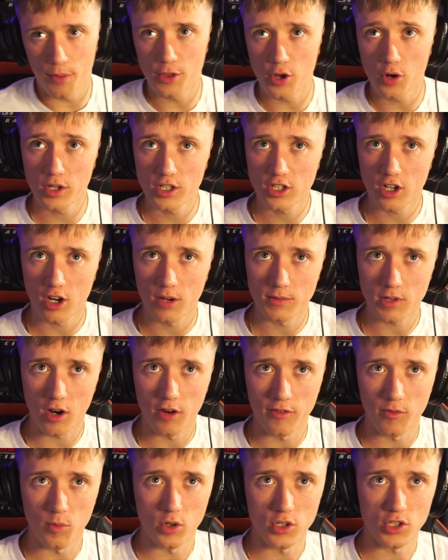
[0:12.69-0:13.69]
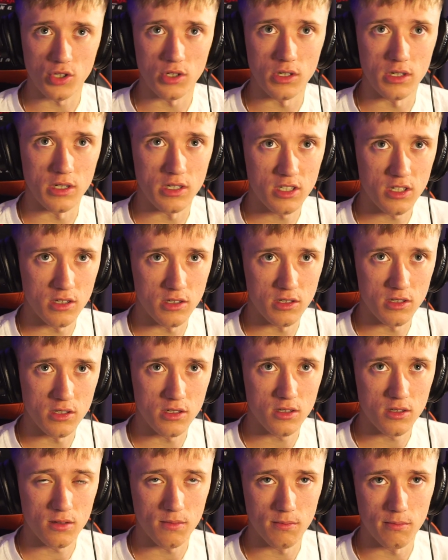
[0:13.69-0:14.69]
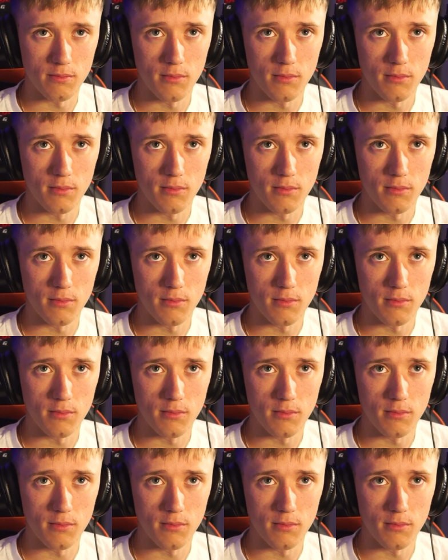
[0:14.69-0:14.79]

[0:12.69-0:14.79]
The only times I've watched it is because